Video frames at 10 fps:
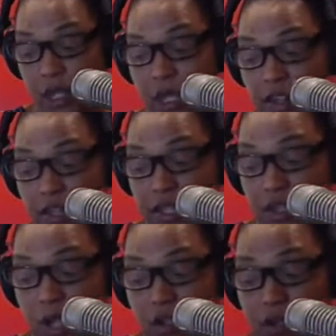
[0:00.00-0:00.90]
Another thing
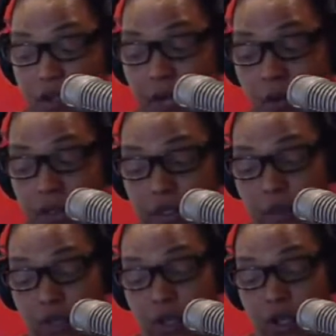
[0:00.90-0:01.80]
they talked about was
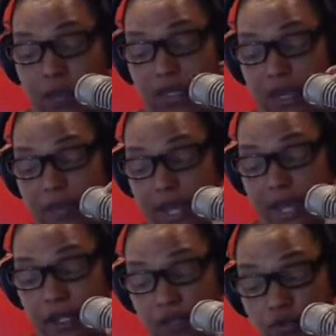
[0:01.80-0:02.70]
employment.
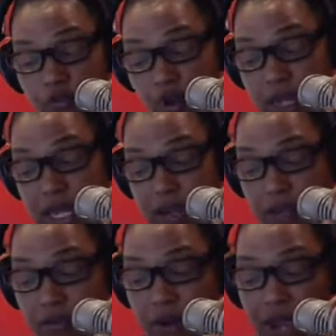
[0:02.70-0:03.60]
Cayman is growing and
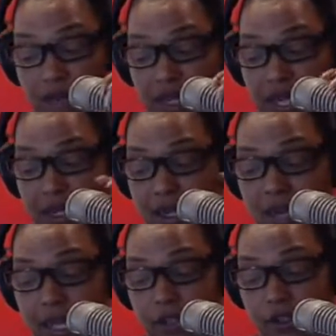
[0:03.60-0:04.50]
thriving, yet
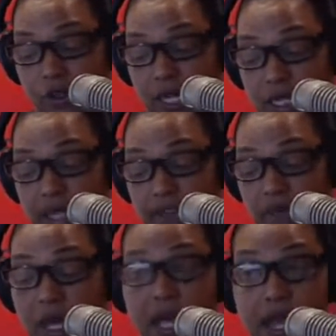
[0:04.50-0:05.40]
Caymanians are being left
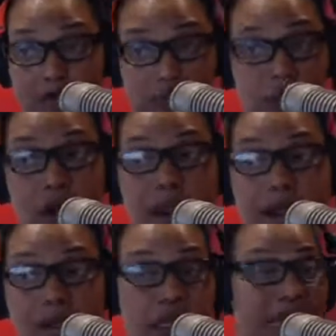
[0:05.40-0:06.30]
behind. All right,
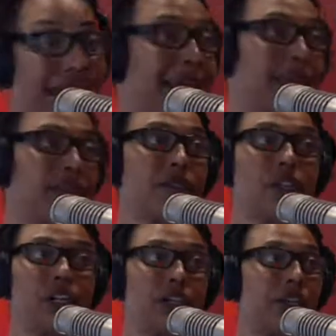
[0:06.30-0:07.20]
I like it. This is a
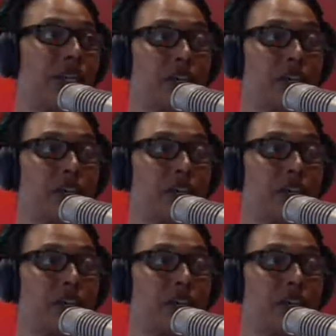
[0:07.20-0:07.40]
good.